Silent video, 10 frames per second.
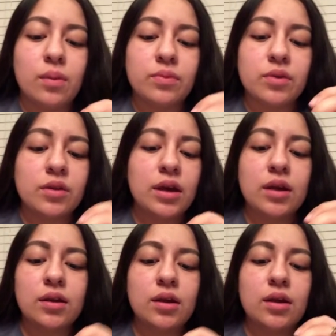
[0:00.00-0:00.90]
you
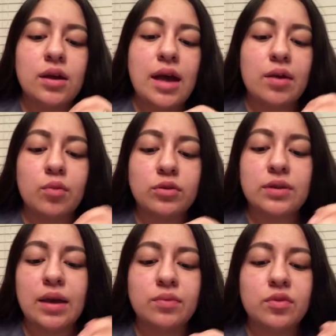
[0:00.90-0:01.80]
can add more
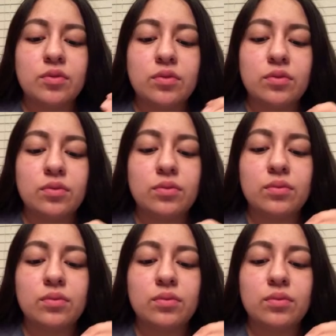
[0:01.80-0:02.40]
time to